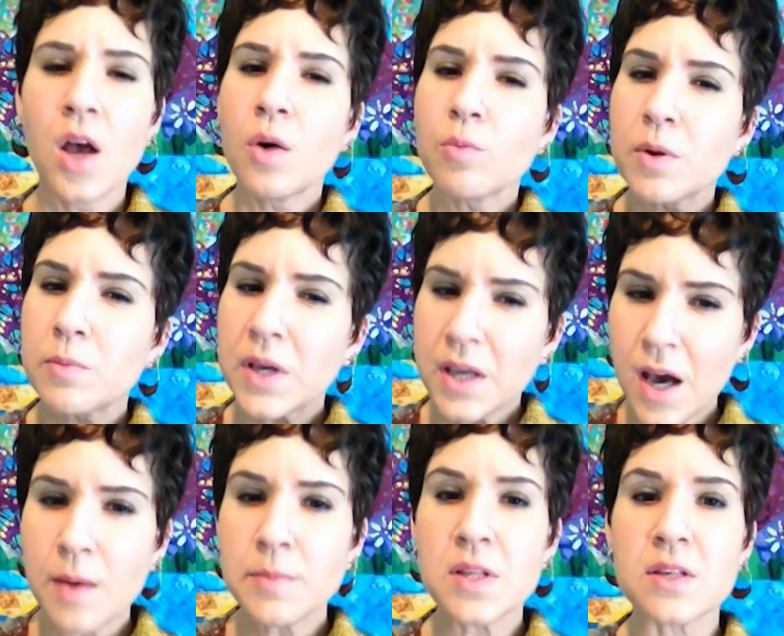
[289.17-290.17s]
When we
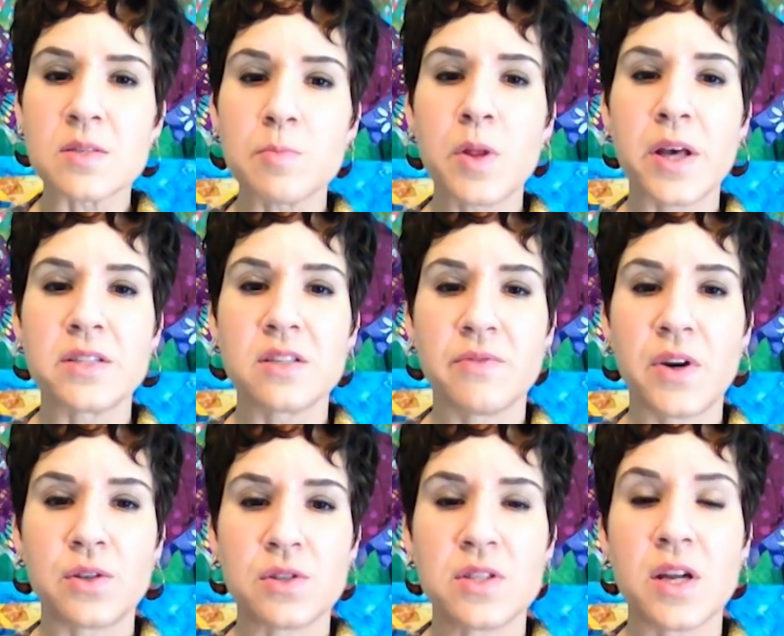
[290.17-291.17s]
come to this place of
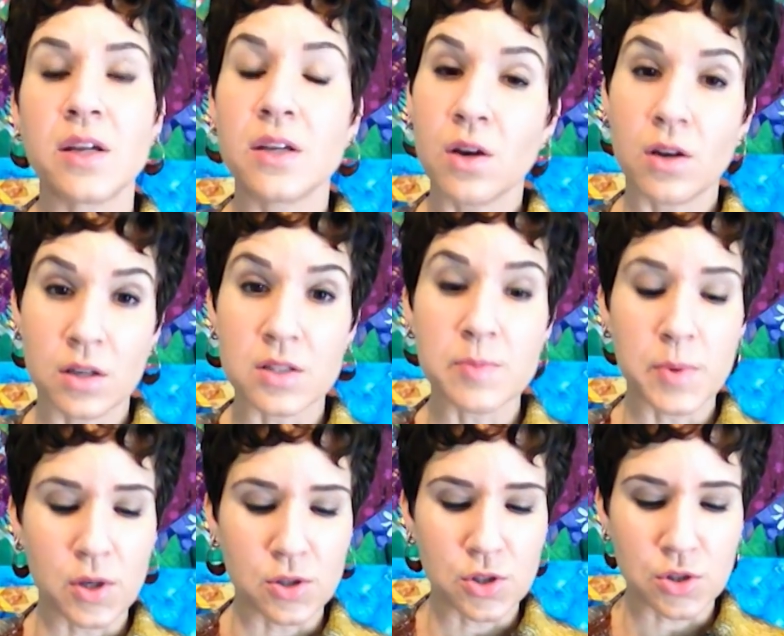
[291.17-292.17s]
understanding on our
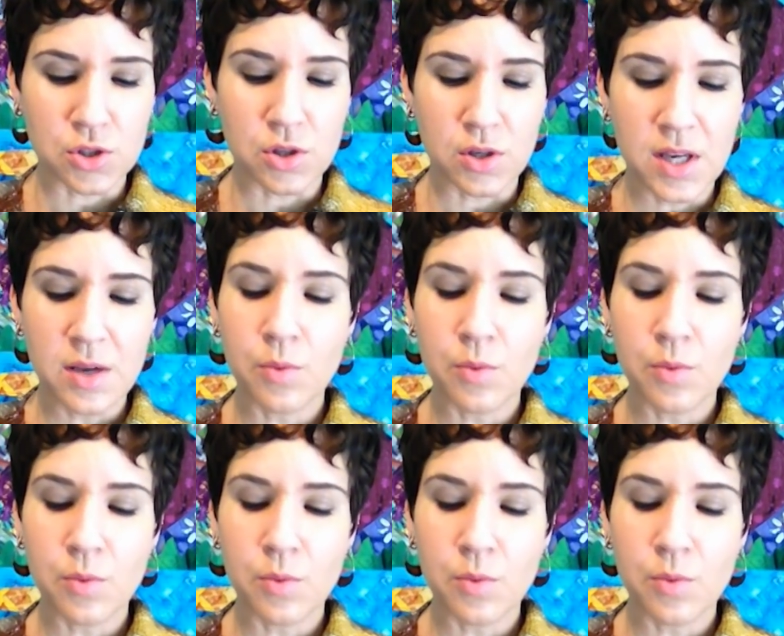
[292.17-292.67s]
spiritual journey,